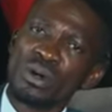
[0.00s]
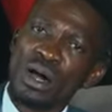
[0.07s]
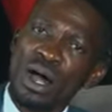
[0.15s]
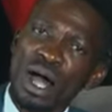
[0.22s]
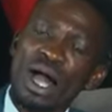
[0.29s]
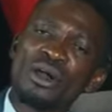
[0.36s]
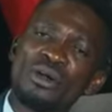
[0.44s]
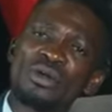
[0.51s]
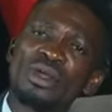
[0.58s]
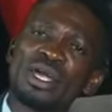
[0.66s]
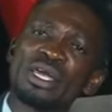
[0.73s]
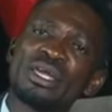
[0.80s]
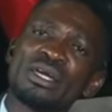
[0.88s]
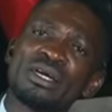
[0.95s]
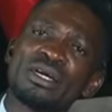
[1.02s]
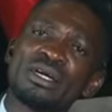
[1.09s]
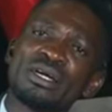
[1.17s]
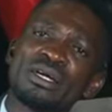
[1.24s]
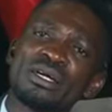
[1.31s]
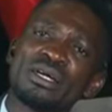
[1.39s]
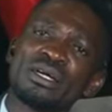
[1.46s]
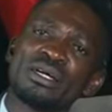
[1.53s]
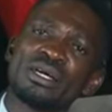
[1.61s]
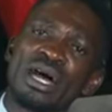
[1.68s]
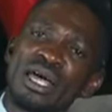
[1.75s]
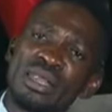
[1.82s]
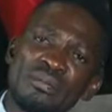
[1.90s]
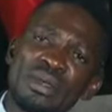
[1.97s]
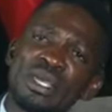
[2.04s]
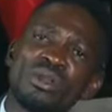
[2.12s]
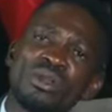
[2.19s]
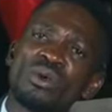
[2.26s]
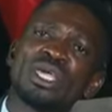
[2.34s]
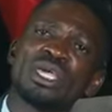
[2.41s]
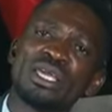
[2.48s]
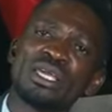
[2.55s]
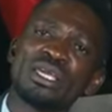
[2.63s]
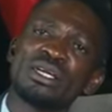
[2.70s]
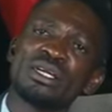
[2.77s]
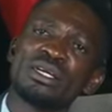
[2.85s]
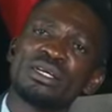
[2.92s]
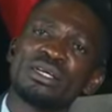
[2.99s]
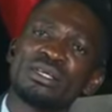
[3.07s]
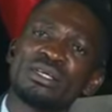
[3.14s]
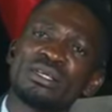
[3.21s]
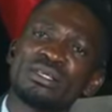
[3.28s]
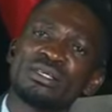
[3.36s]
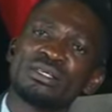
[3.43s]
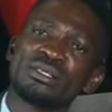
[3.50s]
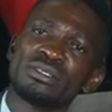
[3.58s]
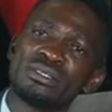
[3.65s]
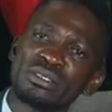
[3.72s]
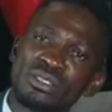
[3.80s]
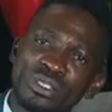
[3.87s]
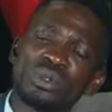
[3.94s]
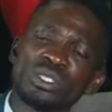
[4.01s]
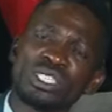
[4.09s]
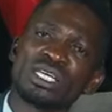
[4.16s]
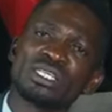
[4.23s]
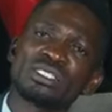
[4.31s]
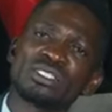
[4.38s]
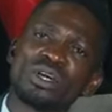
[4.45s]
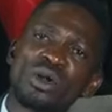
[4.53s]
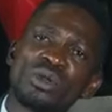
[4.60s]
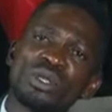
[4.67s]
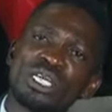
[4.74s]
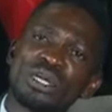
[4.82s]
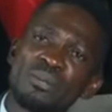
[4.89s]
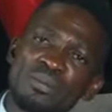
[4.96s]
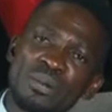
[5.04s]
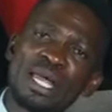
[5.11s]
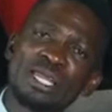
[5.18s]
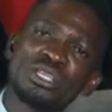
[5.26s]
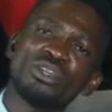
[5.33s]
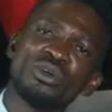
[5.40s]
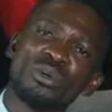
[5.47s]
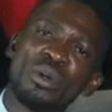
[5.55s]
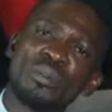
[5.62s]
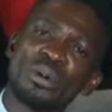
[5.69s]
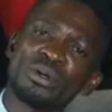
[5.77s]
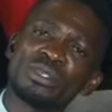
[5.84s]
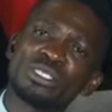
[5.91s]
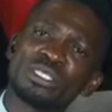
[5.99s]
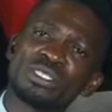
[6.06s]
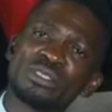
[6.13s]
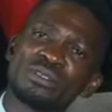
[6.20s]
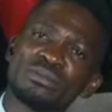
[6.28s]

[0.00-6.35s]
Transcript: Hungry and mean-looking soldiers holding brand new weapons.